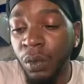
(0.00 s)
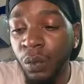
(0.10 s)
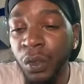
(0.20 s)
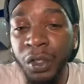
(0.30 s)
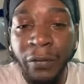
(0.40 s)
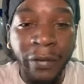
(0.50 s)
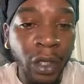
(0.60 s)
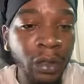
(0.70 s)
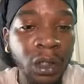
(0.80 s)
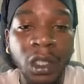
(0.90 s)
when you
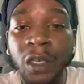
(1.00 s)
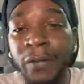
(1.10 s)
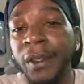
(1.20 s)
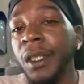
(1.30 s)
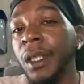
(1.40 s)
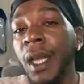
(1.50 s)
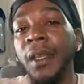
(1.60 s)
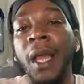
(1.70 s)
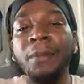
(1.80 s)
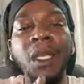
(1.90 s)
found the love of your life.
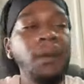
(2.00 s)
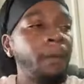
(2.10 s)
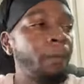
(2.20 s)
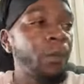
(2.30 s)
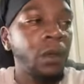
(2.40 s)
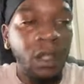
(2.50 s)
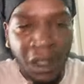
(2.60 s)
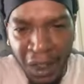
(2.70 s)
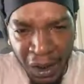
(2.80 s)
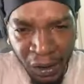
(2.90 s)
I mean,
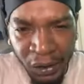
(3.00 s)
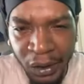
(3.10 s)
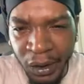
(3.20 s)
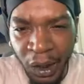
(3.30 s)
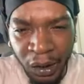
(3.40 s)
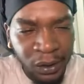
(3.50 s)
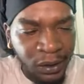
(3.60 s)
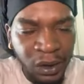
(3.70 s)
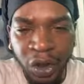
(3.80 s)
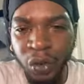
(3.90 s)
any
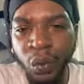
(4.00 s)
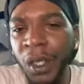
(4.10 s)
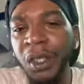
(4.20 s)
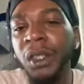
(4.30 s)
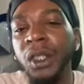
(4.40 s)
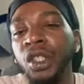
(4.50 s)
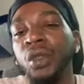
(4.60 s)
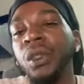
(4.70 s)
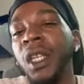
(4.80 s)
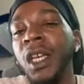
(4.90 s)
situation that you
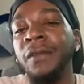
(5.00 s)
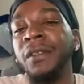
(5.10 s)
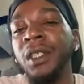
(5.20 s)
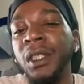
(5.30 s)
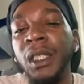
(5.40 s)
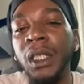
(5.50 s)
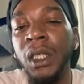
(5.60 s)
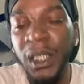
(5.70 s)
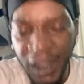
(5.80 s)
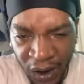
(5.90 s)
would ever need,
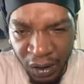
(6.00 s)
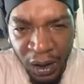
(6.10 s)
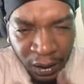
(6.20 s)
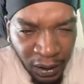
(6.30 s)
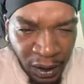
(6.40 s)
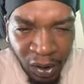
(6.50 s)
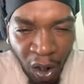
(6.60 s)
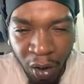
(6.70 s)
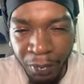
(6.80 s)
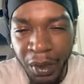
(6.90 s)
any, these are
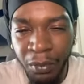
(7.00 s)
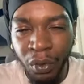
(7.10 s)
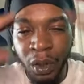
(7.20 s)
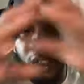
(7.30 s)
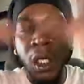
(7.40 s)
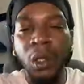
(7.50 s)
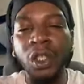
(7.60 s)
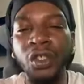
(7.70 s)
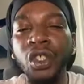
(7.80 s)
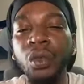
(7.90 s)
the people that
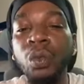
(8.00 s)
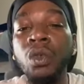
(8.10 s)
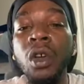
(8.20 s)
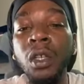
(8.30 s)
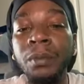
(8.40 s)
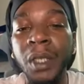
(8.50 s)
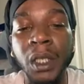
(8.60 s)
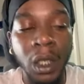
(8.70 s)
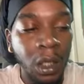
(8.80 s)
should want to be